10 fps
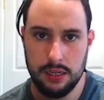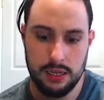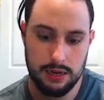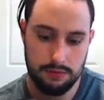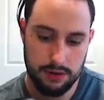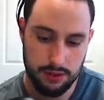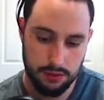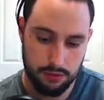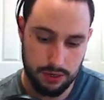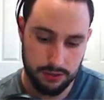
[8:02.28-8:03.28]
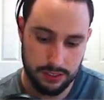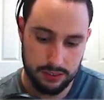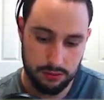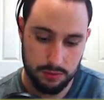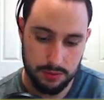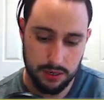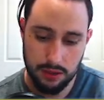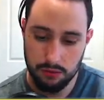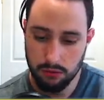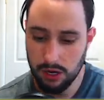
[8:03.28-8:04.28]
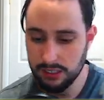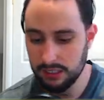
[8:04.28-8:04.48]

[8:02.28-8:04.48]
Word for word: have round three season to remember. Another rising